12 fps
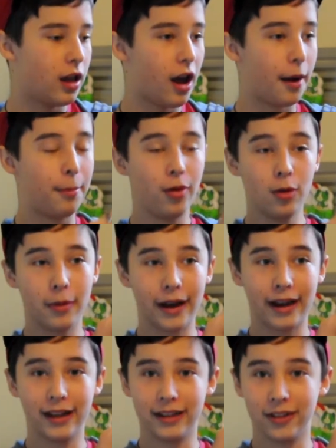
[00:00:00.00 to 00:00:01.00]
I pull my
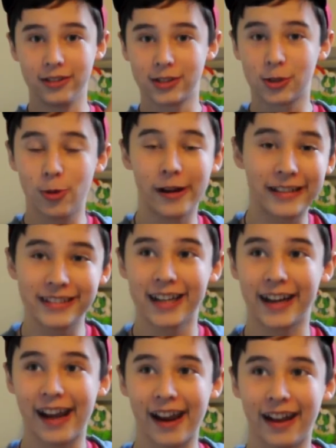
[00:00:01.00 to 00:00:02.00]
hand out as quick as I
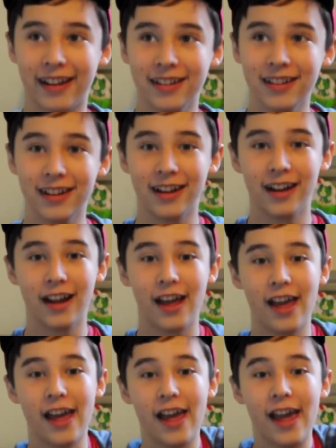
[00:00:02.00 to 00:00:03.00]
can,
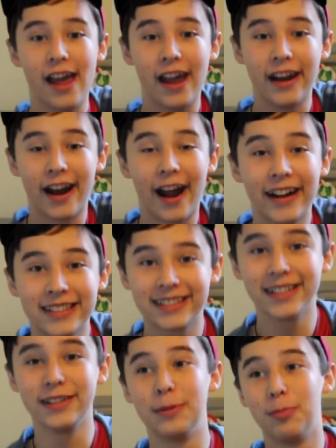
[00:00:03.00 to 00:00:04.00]
and I
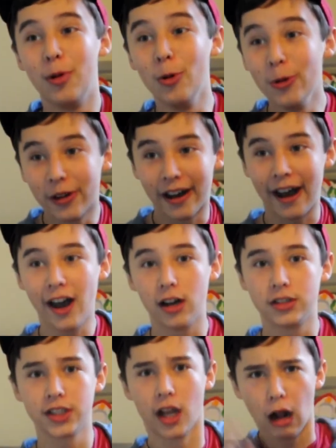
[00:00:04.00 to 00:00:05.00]
accidentally pull her hair, and
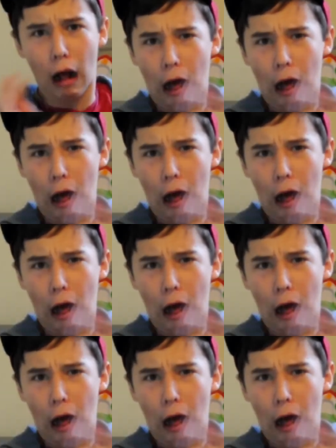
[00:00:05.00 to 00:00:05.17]
she's like,